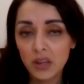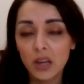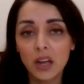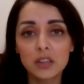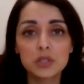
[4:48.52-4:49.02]

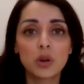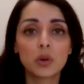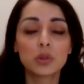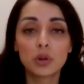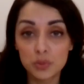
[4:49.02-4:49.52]
And so
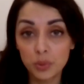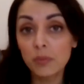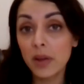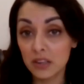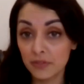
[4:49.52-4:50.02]
those will
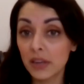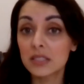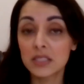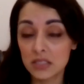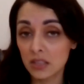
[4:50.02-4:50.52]

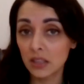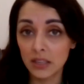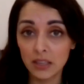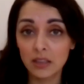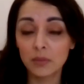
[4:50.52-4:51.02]
manifest as
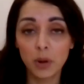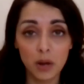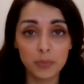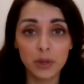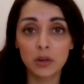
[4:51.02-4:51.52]
clicking,
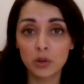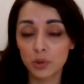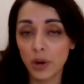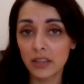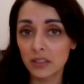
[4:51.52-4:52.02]
popping, or
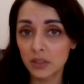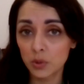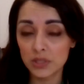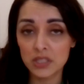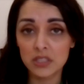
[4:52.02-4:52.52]
crackling
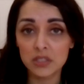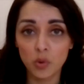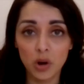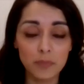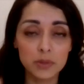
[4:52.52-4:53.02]
noises,
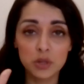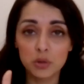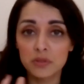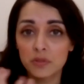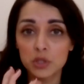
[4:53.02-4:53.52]
or
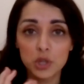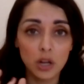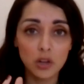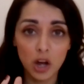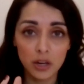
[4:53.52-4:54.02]
episodes of the jaw
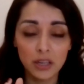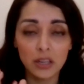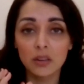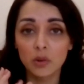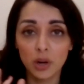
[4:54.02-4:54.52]

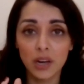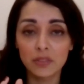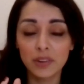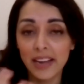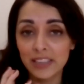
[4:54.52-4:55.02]
locking or kind
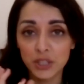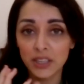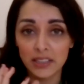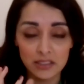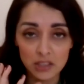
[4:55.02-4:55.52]
of catching,
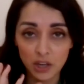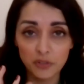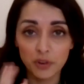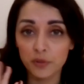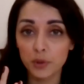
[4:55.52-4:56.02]
getting stuck
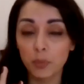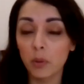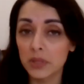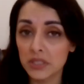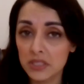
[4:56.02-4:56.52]
for a few
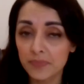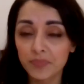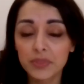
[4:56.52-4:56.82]
moments.